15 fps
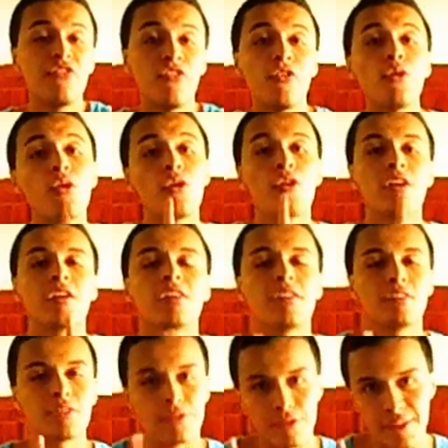for
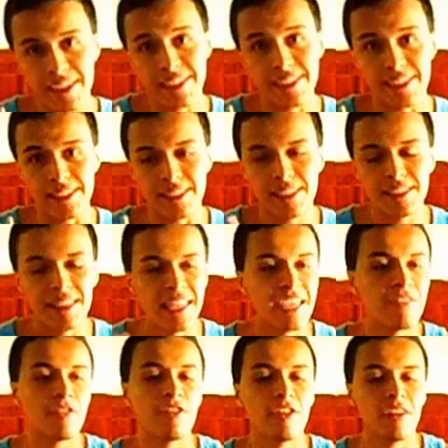good reasons,
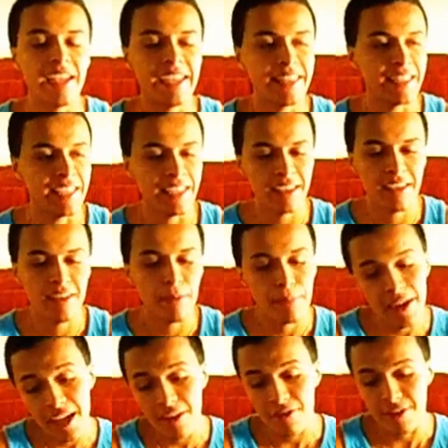never any
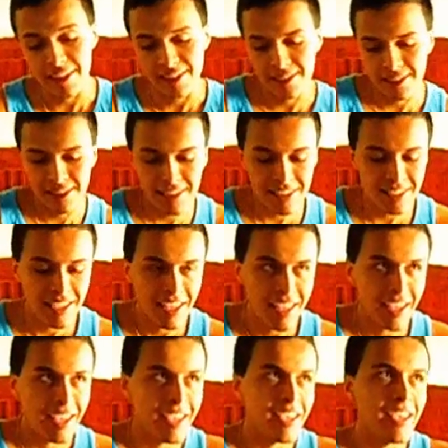bad reasons.
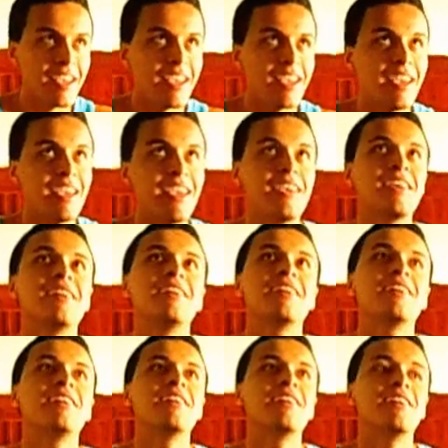
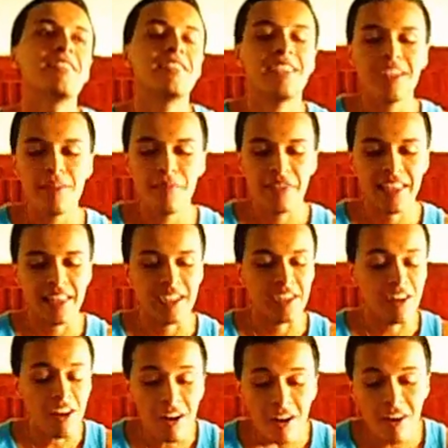And yeah, then like
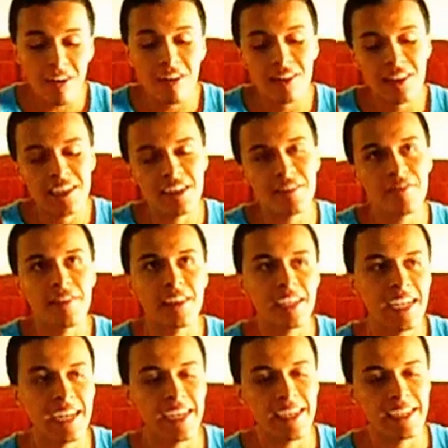all of the
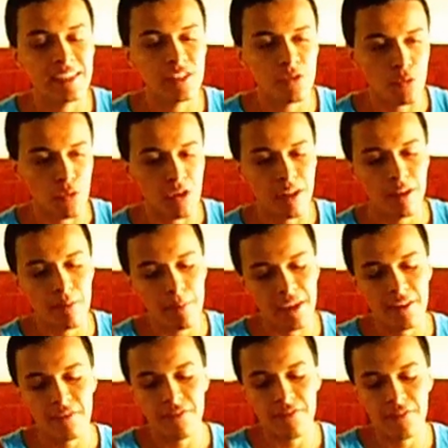guys would make
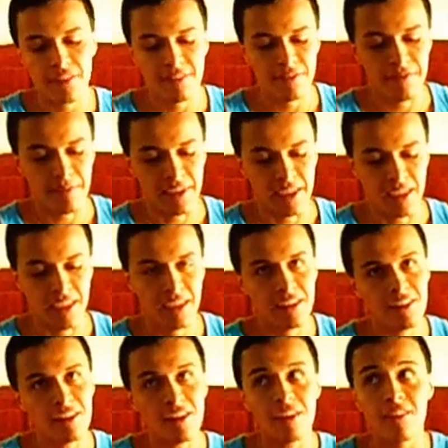fun of me
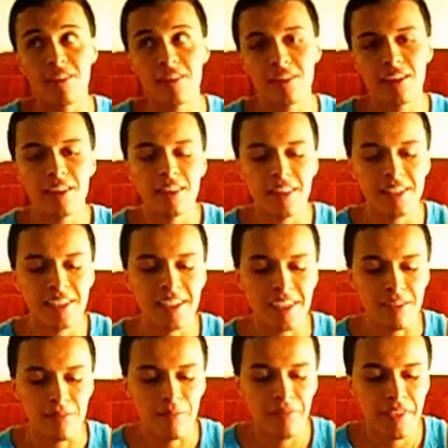all the
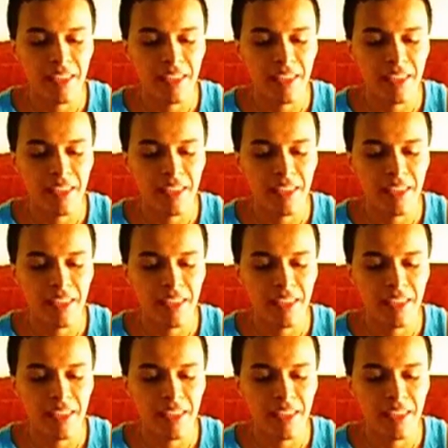time.